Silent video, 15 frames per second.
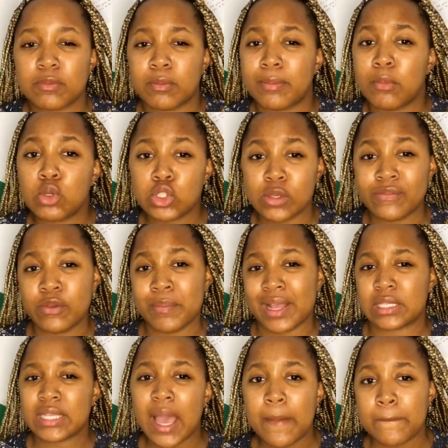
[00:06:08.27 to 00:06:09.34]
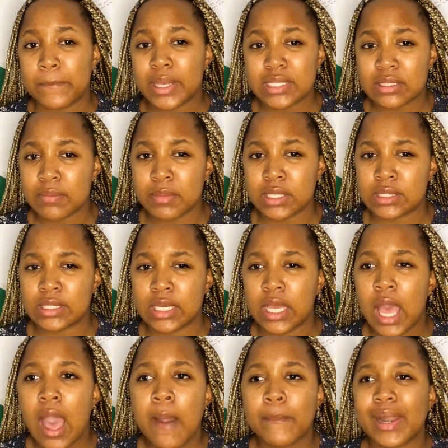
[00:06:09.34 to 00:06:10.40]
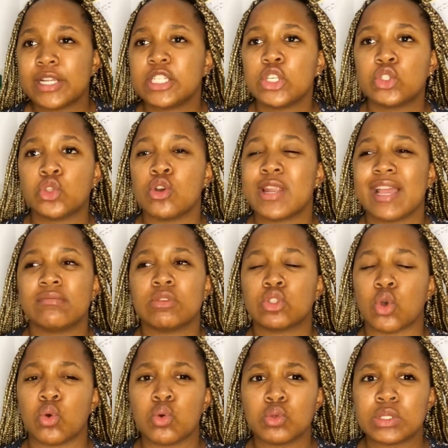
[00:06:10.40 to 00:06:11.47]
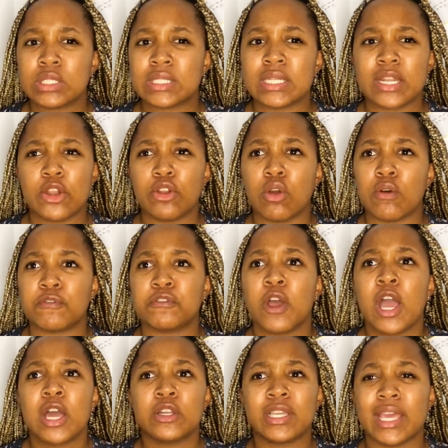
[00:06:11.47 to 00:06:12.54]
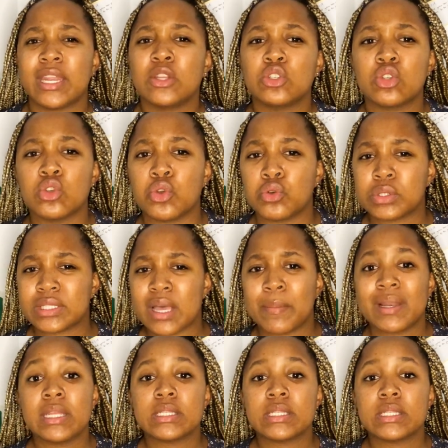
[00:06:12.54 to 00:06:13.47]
Most of you might say I'm pessimistic, but I just don't like this whole scenario of getting to know someone.